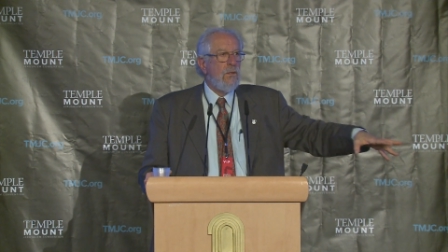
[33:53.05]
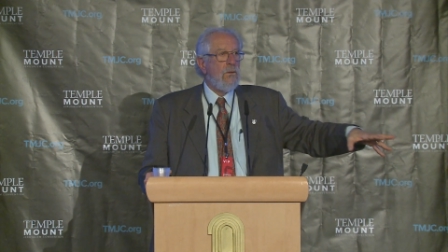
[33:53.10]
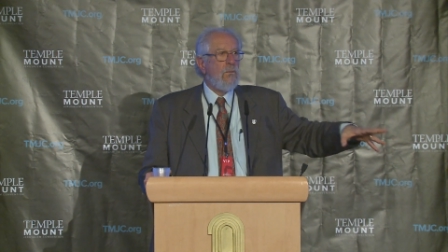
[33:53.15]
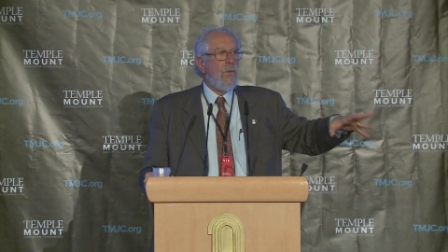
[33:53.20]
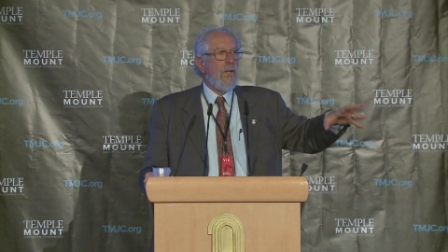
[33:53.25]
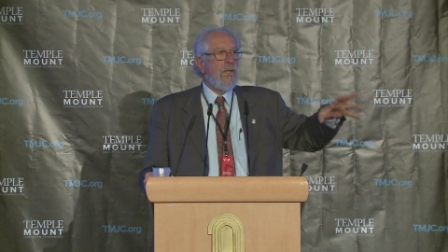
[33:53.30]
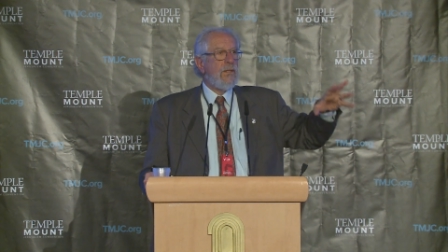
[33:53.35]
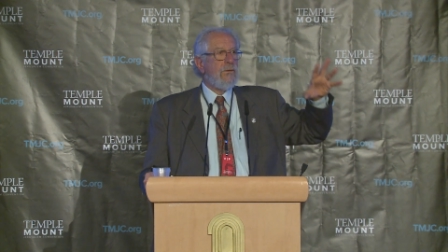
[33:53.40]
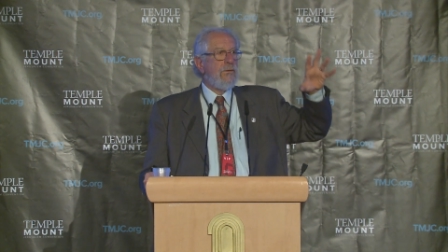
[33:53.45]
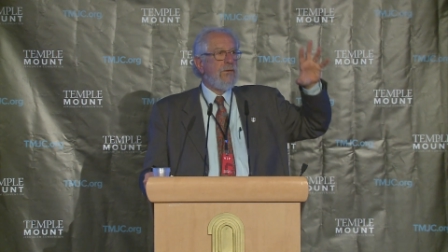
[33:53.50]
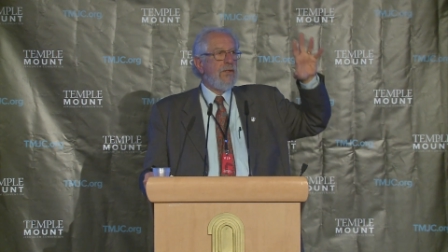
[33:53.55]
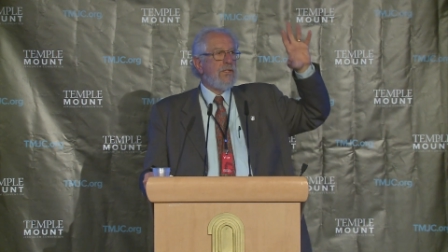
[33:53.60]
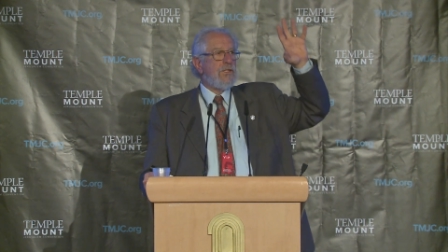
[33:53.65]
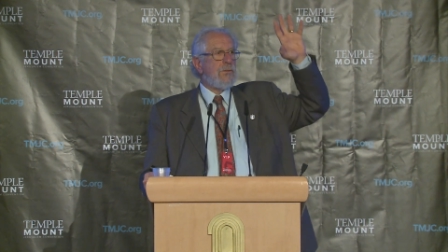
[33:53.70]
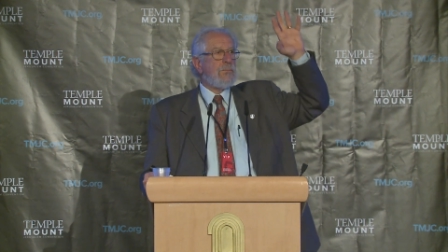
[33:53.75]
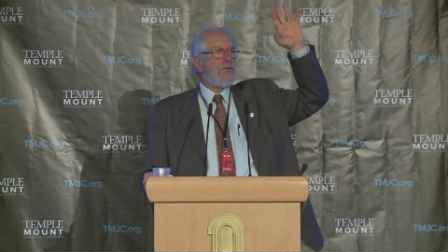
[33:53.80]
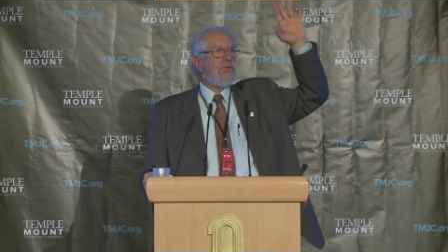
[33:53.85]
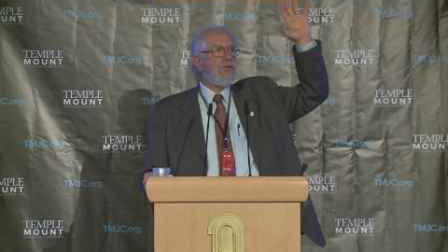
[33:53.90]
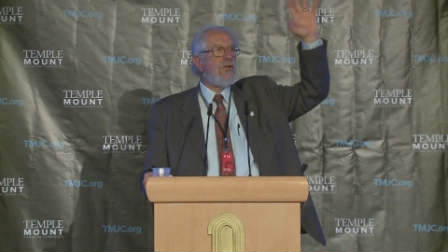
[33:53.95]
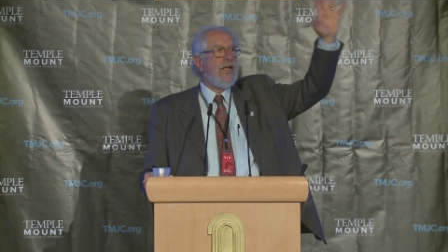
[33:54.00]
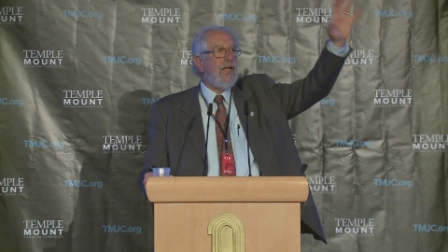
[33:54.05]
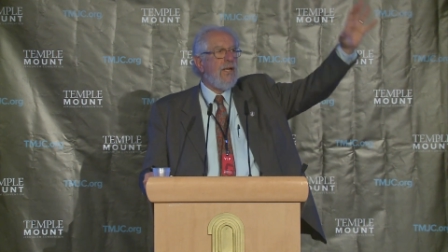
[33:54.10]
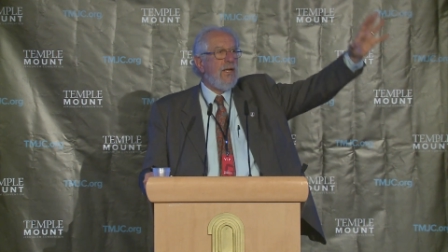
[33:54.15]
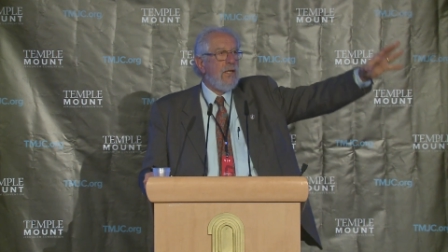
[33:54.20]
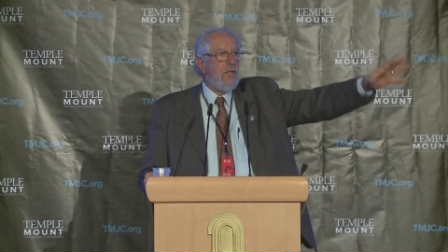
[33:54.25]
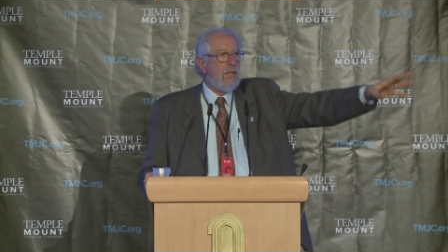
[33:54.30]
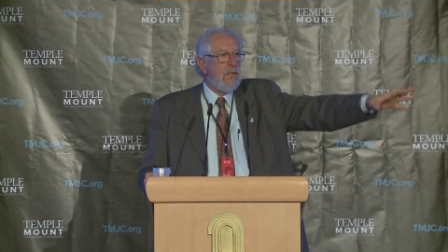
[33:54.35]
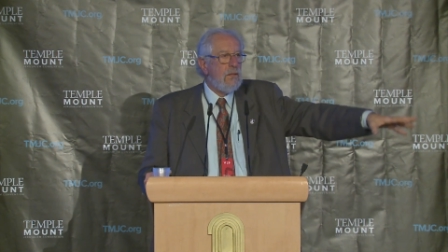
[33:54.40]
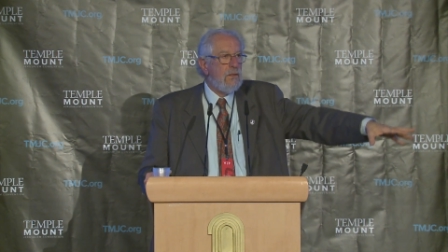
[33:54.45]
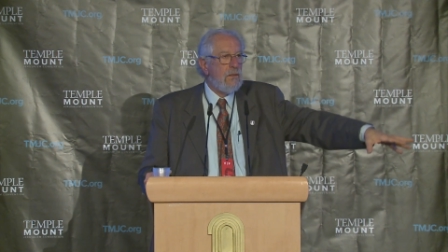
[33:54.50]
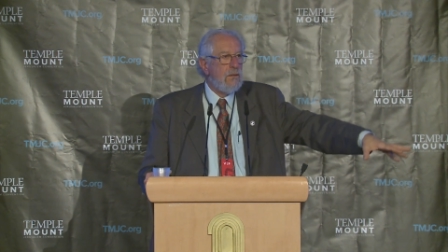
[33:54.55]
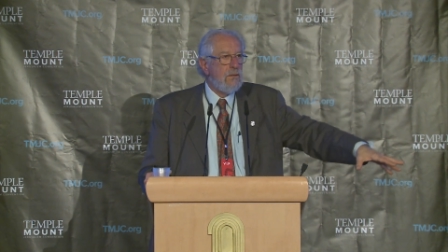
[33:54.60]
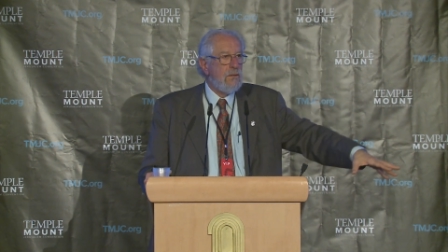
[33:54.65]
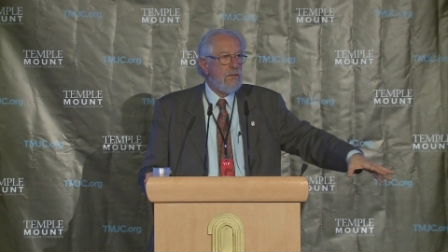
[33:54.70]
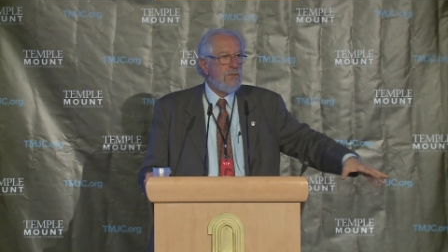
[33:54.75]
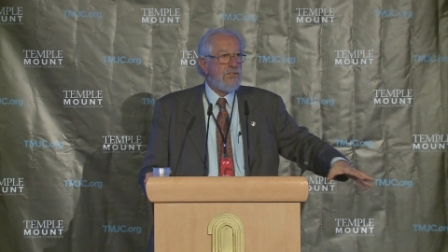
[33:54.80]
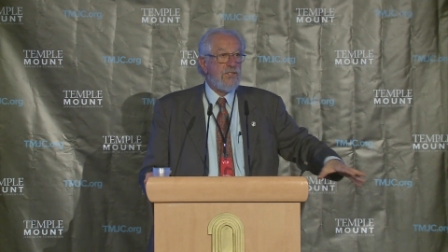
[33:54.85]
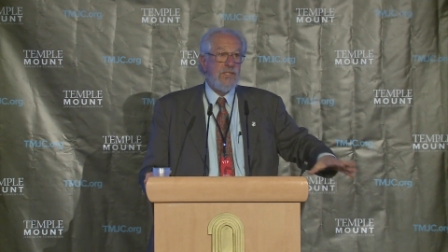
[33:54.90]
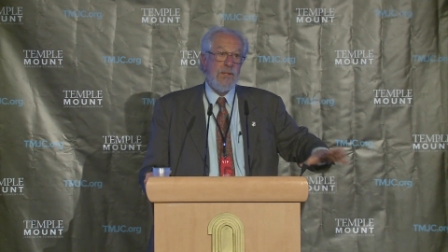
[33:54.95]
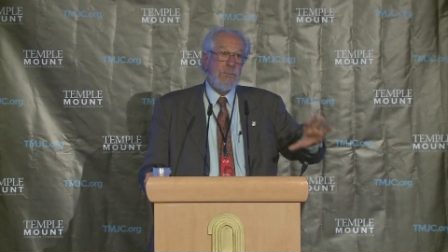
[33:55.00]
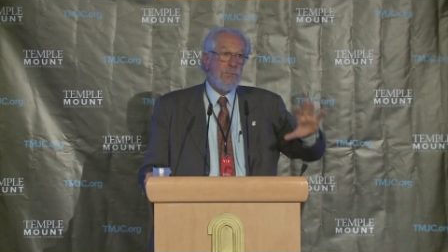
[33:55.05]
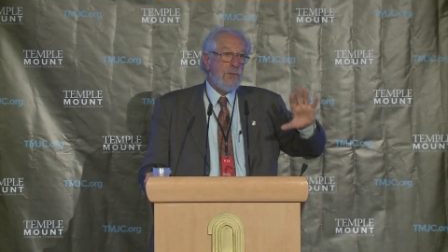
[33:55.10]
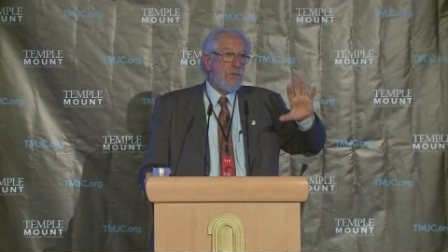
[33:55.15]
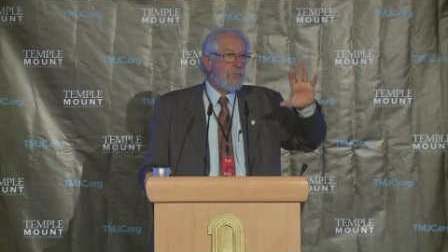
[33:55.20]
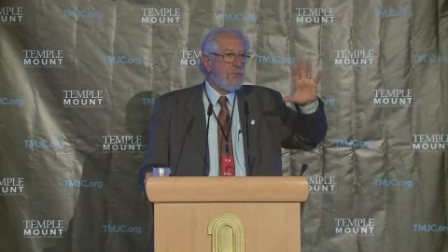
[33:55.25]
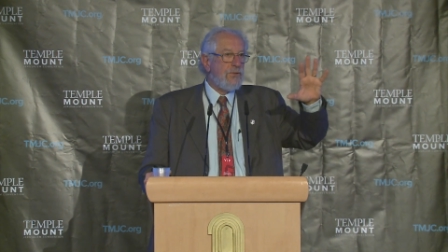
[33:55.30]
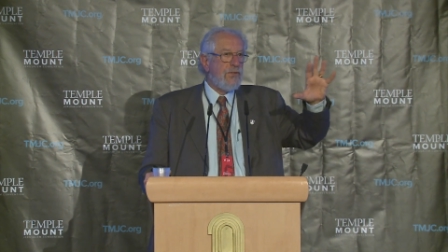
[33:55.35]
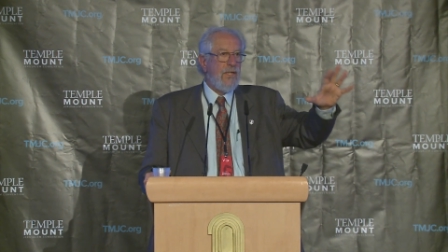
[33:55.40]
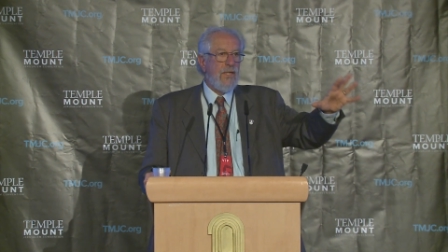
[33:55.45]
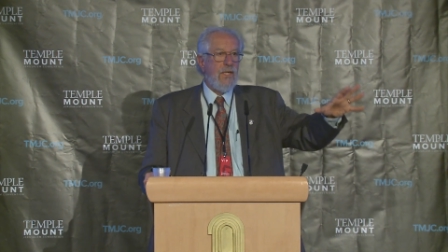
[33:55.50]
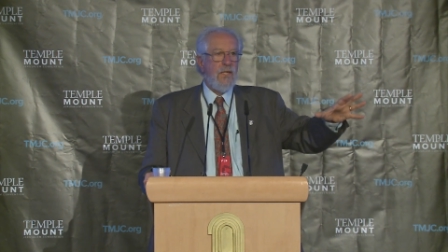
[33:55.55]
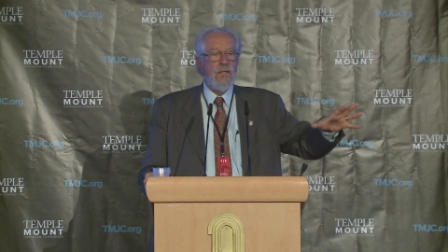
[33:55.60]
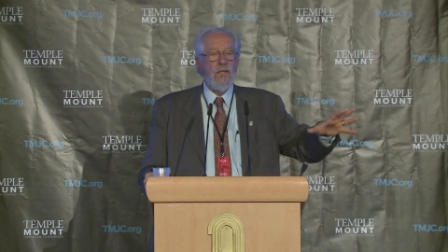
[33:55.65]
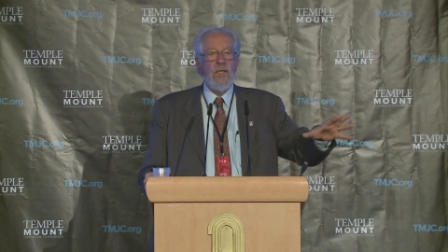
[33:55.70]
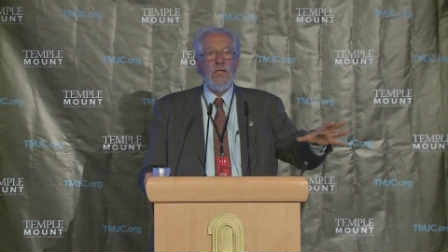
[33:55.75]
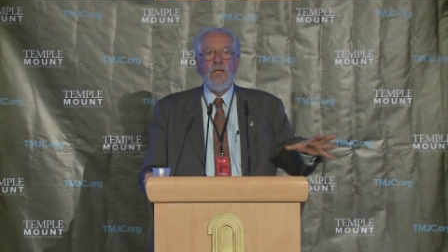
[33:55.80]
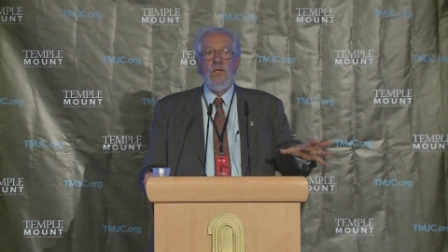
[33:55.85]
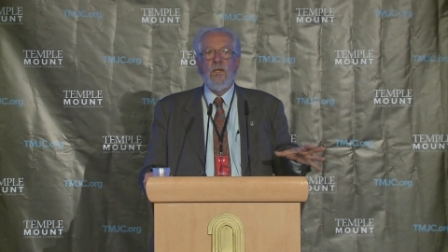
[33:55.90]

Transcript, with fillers: whether it's prayer, simple prayer,